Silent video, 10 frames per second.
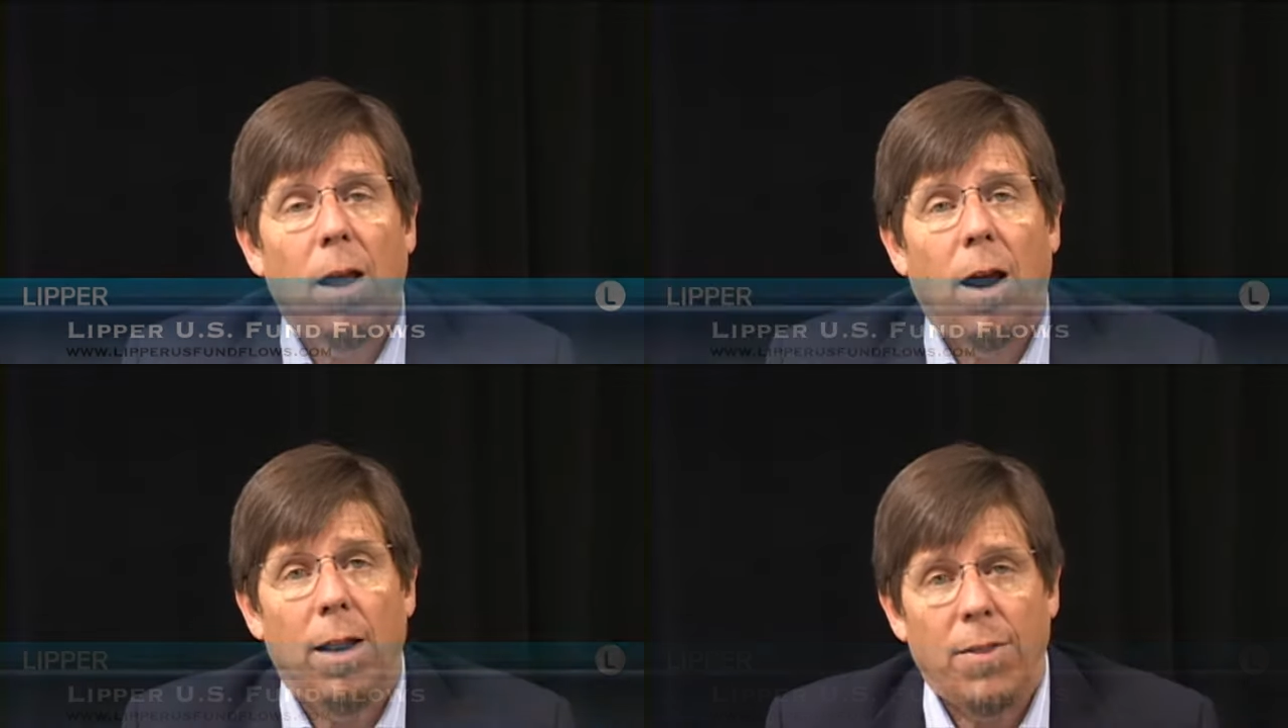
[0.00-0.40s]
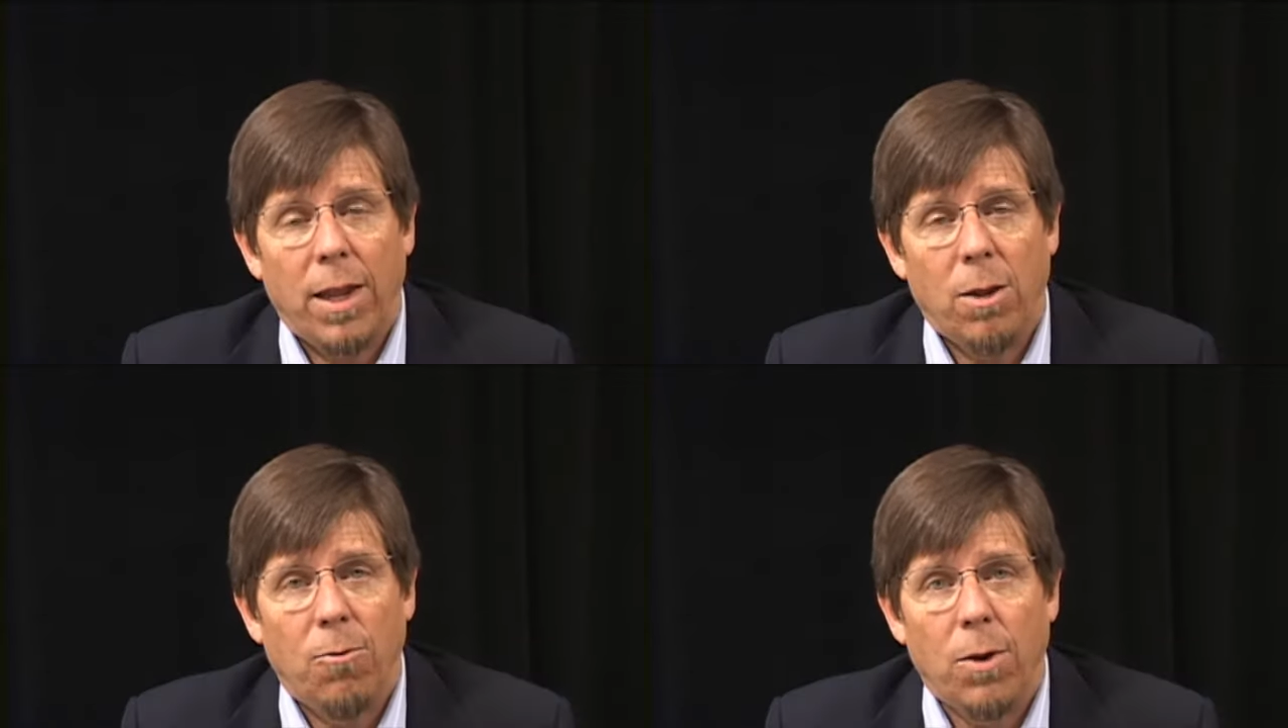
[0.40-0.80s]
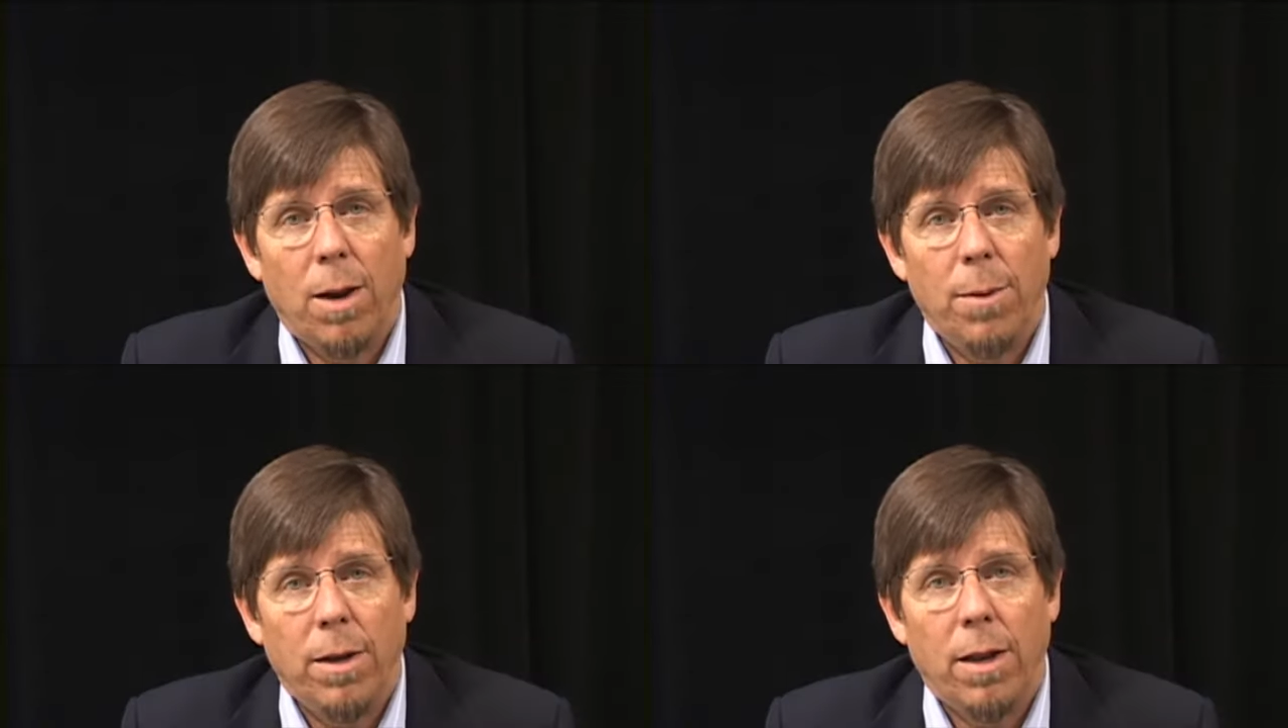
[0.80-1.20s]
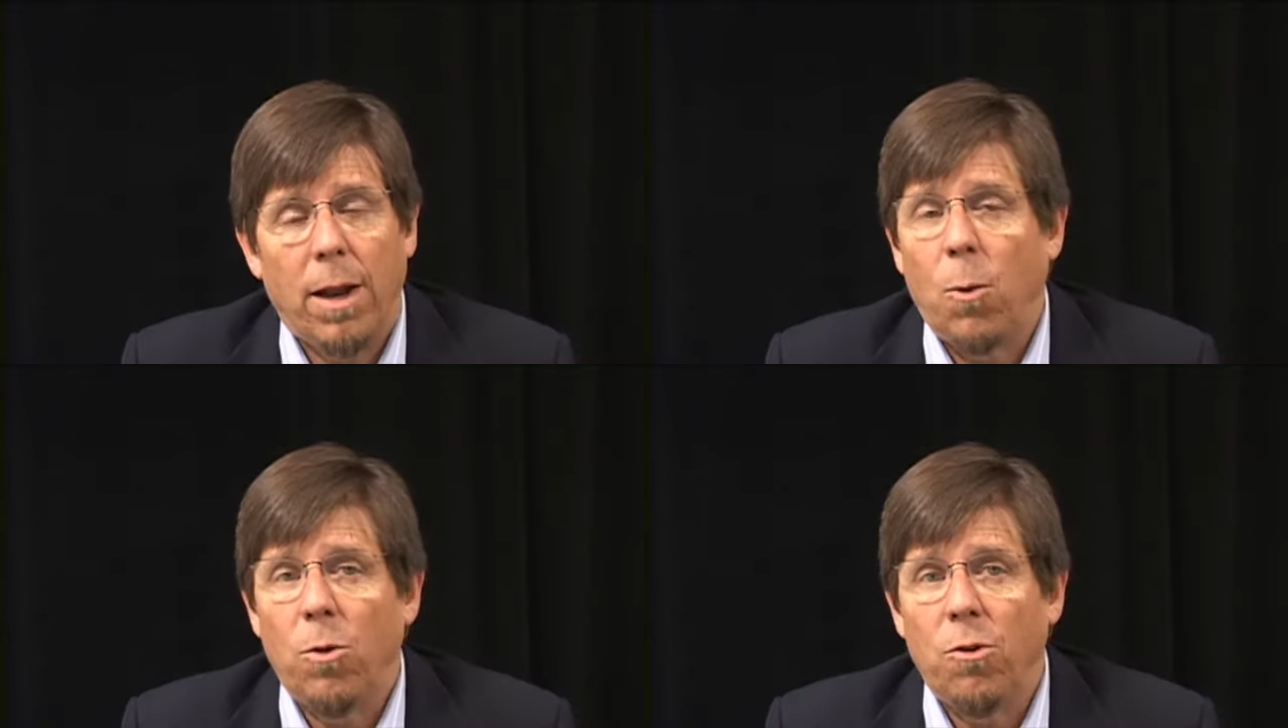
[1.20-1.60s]
I thank you for coming and
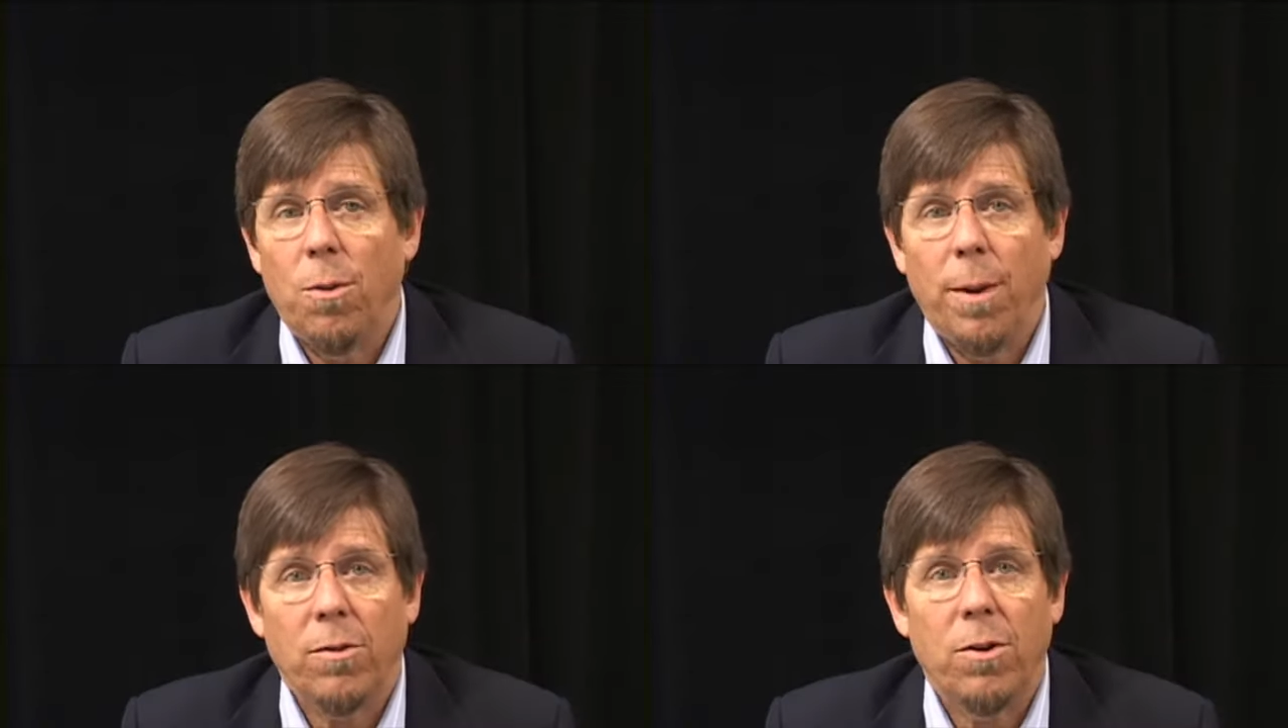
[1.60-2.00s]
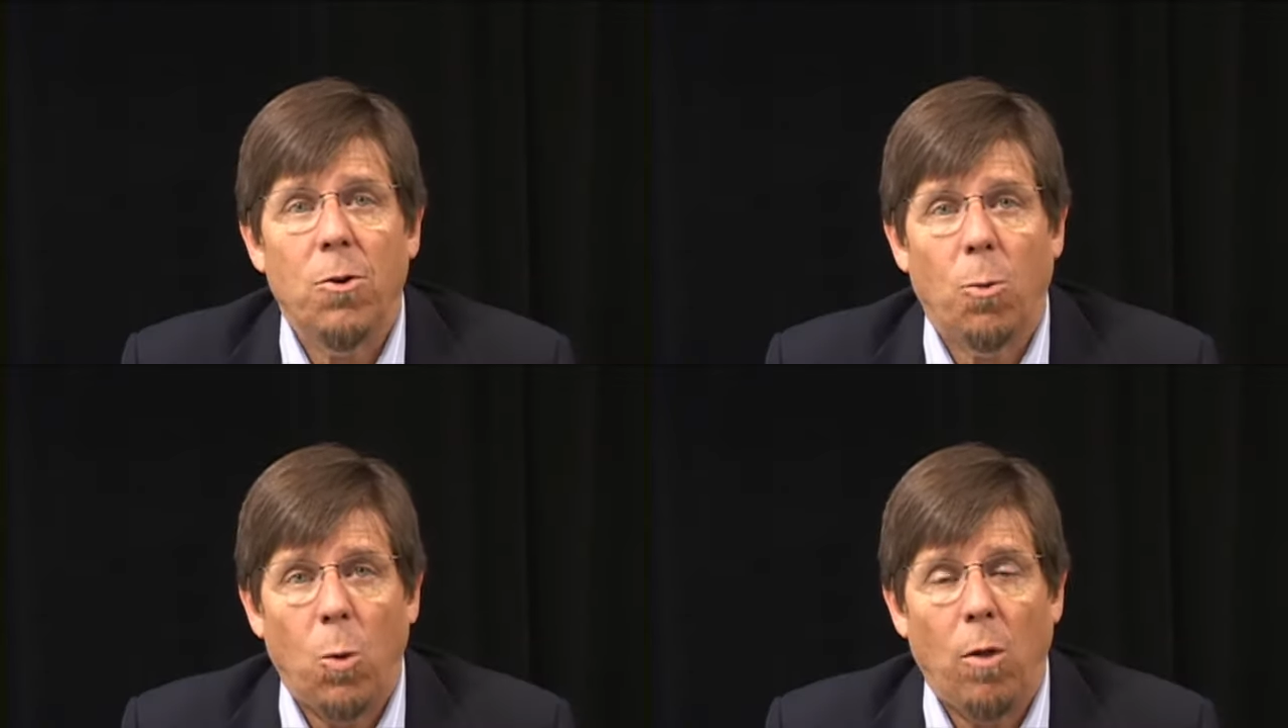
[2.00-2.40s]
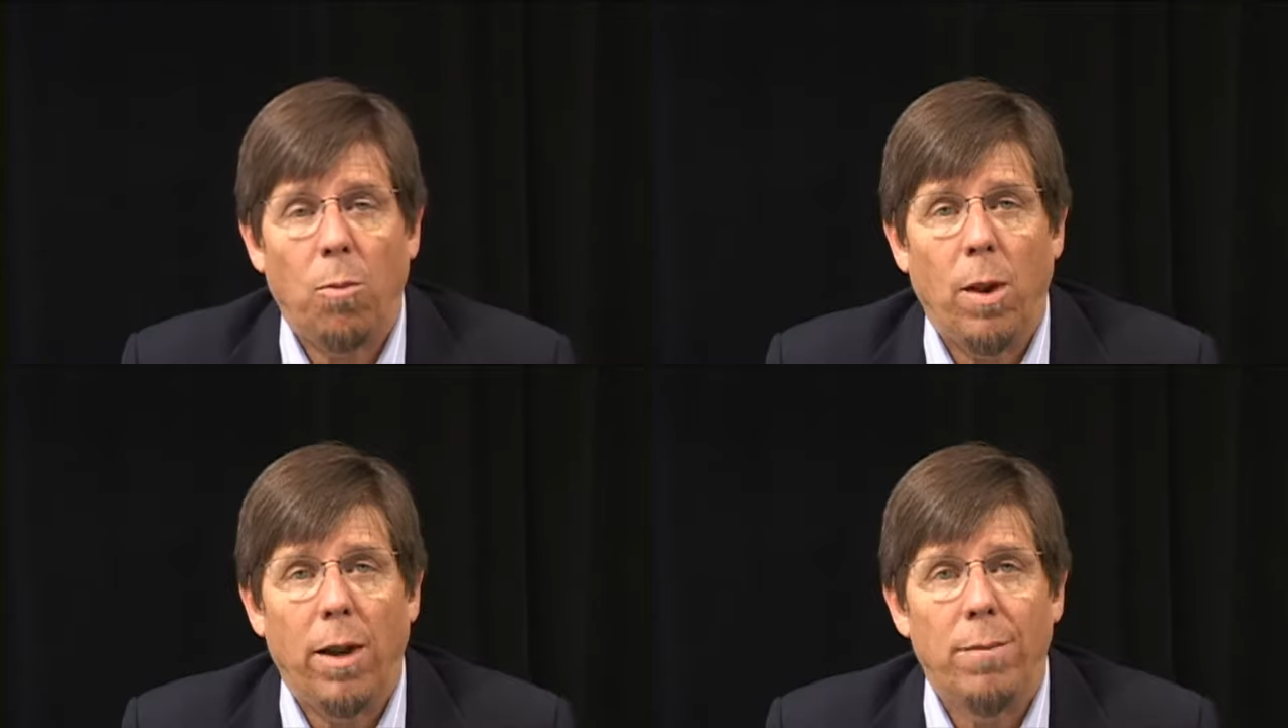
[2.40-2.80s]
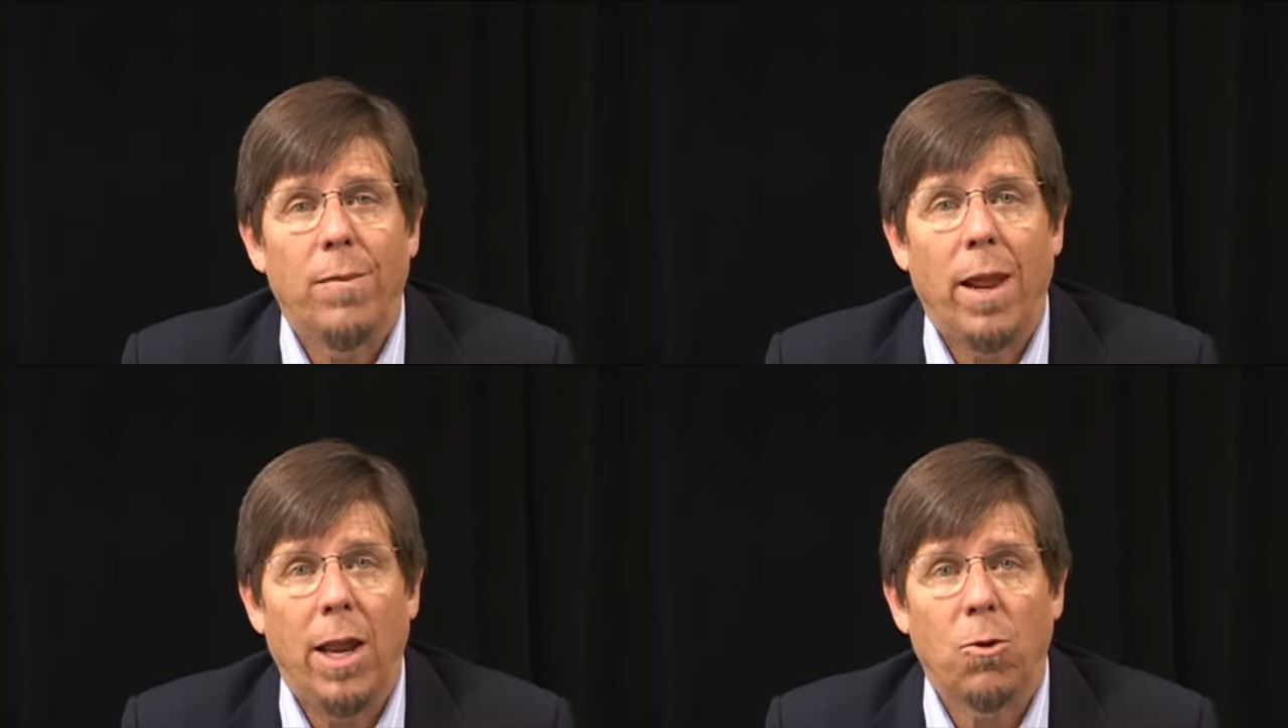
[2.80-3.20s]
I wish you the best in your wealth planning
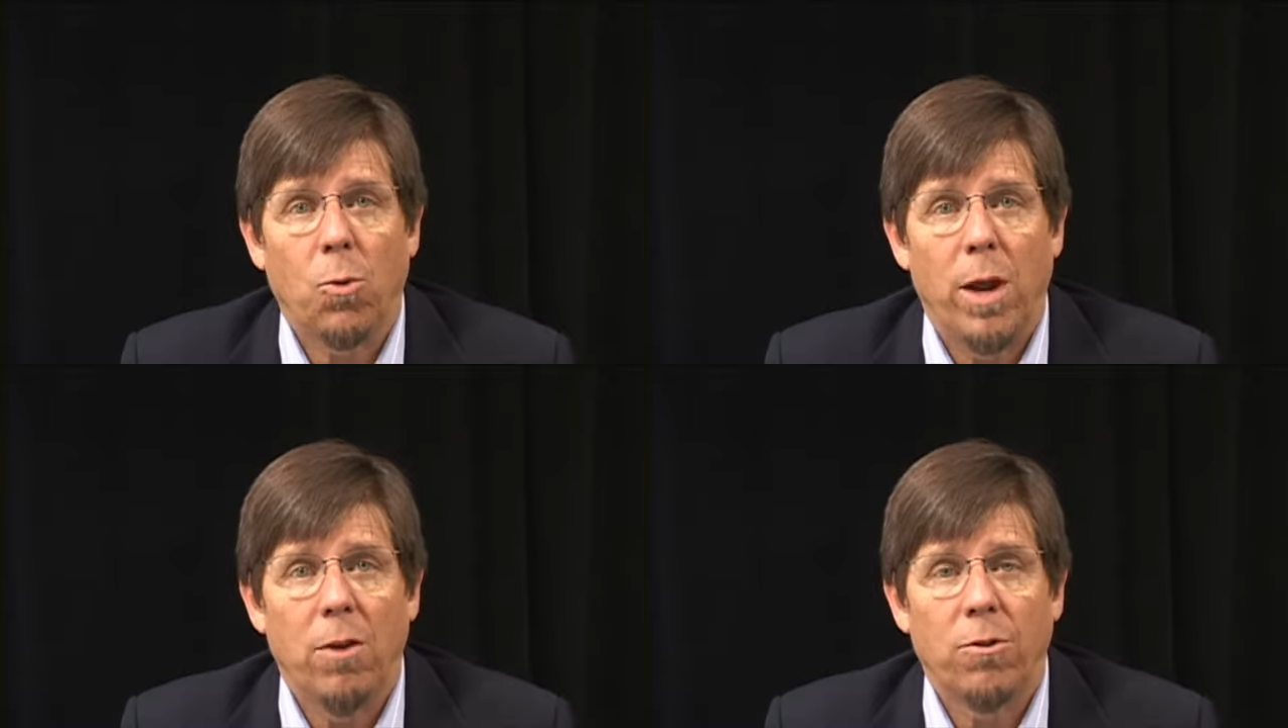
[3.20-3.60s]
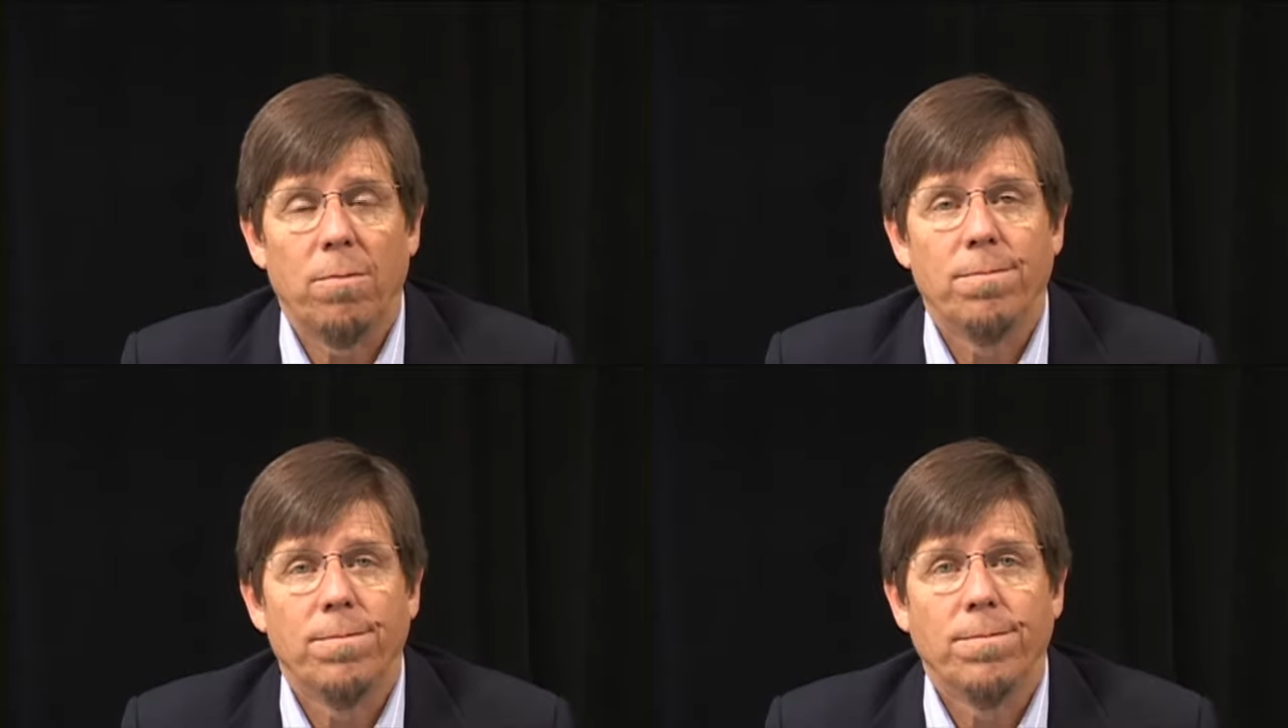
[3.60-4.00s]
and creation.